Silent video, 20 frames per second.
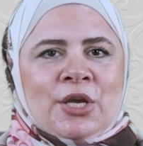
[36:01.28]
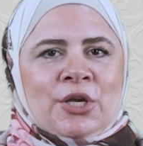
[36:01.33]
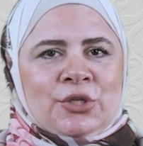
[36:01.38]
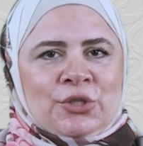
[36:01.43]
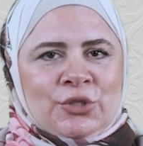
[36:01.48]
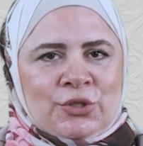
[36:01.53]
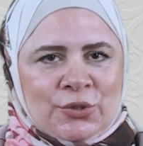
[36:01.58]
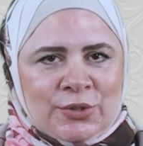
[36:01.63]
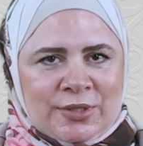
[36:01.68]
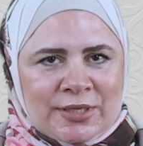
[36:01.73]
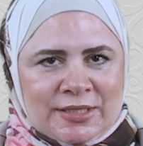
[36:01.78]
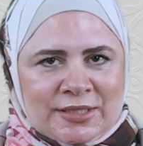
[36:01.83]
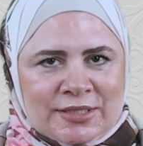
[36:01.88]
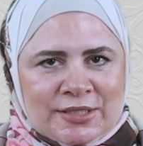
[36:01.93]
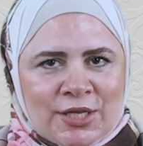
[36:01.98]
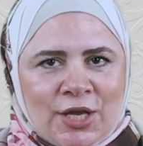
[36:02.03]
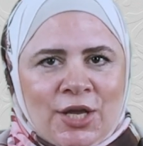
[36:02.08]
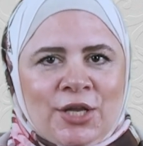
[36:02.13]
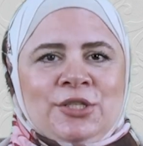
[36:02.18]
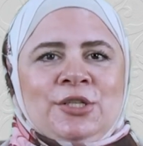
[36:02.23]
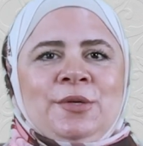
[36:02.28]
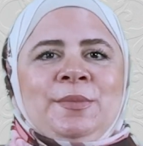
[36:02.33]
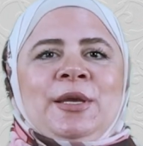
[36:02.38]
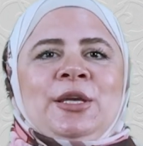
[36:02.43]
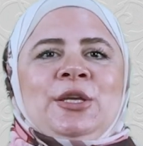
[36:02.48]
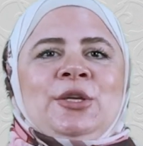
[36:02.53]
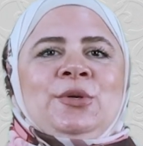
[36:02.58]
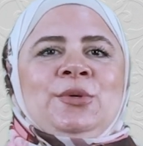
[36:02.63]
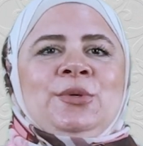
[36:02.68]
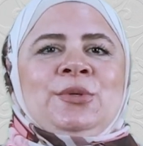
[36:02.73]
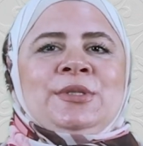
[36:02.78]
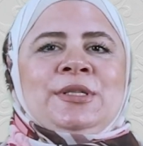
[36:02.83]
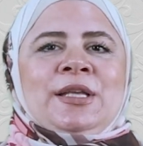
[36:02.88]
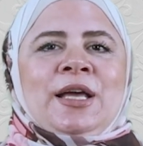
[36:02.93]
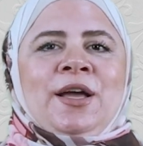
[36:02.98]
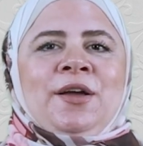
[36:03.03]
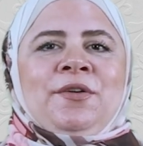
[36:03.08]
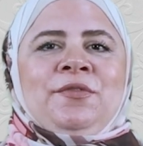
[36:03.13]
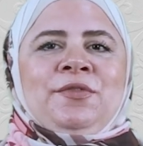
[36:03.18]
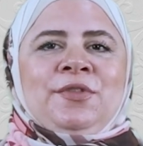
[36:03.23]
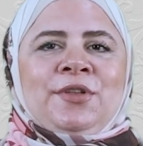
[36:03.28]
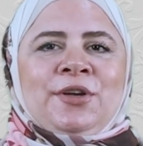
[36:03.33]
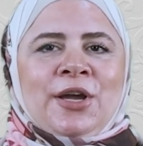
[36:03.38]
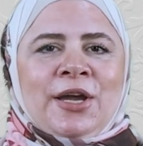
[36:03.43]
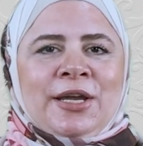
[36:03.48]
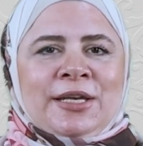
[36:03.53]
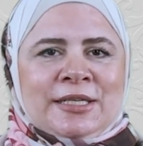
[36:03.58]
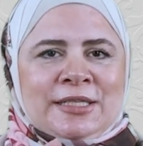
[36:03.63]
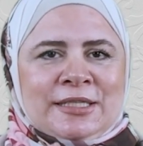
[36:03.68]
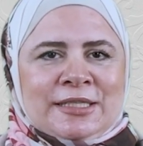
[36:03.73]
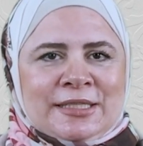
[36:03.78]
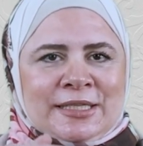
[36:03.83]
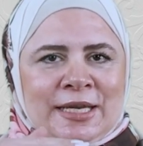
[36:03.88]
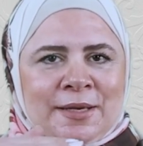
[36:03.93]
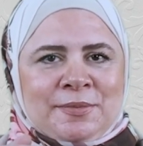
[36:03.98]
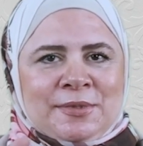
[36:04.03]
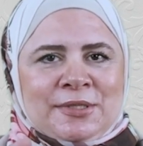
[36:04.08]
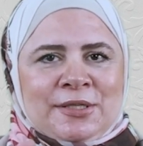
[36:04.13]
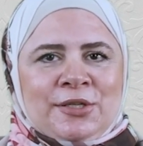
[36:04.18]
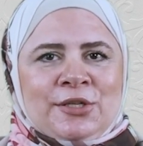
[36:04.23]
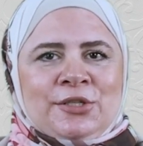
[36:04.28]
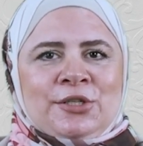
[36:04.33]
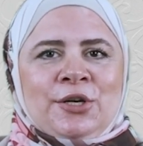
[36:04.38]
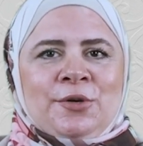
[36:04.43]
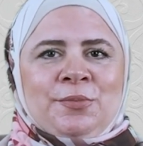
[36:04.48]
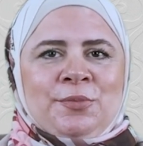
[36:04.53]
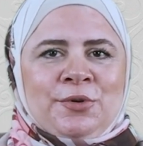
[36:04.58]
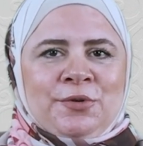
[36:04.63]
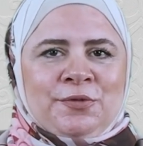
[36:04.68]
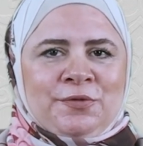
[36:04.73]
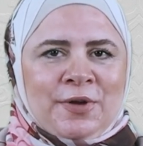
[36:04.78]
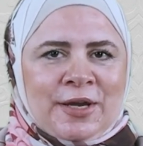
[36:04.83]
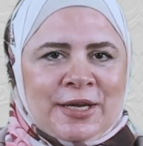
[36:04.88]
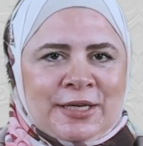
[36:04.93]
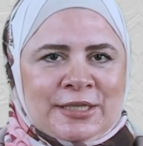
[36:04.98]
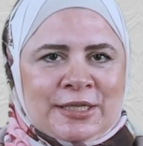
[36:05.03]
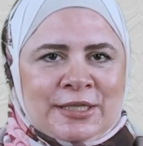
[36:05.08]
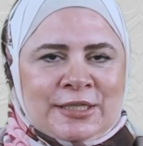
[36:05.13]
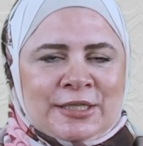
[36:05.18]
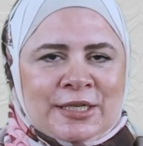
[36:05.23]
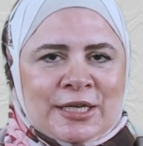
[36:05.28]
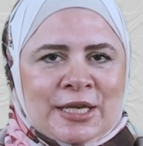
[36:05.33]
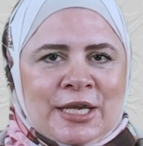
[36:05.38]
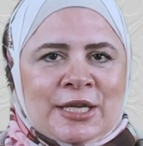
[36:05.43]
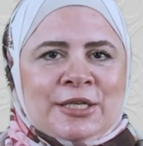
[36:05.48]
Students ought to make use of the guided steps that are provided